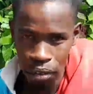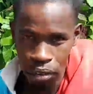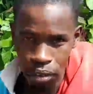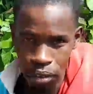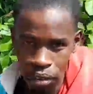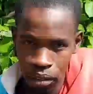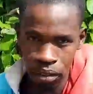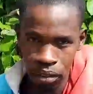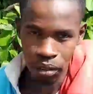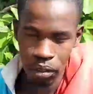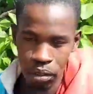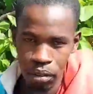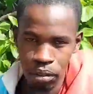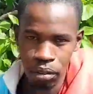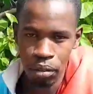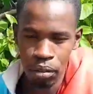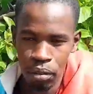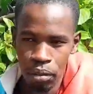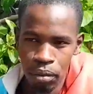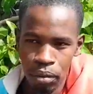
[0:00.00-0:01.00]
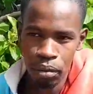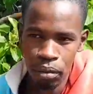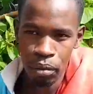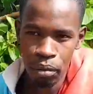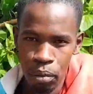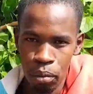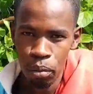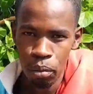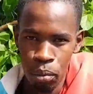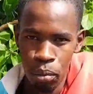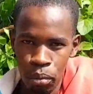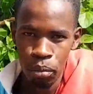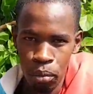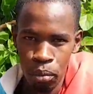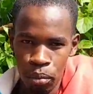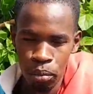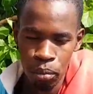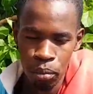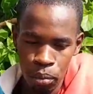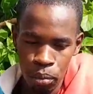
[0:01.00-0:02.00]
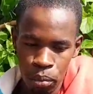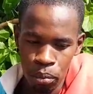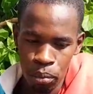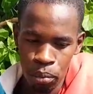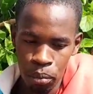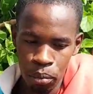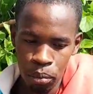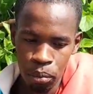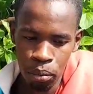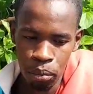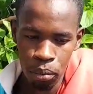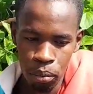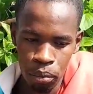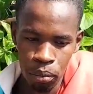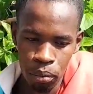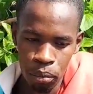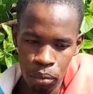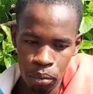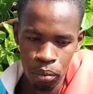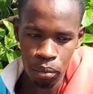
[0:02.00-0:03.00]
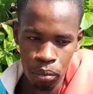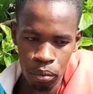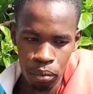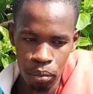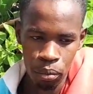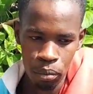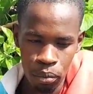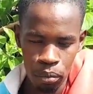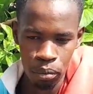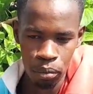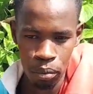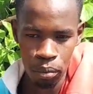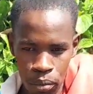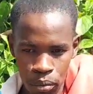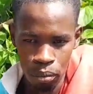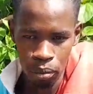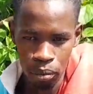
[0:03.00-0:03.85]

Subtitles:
village, up to this Mama Mwita. So you can see the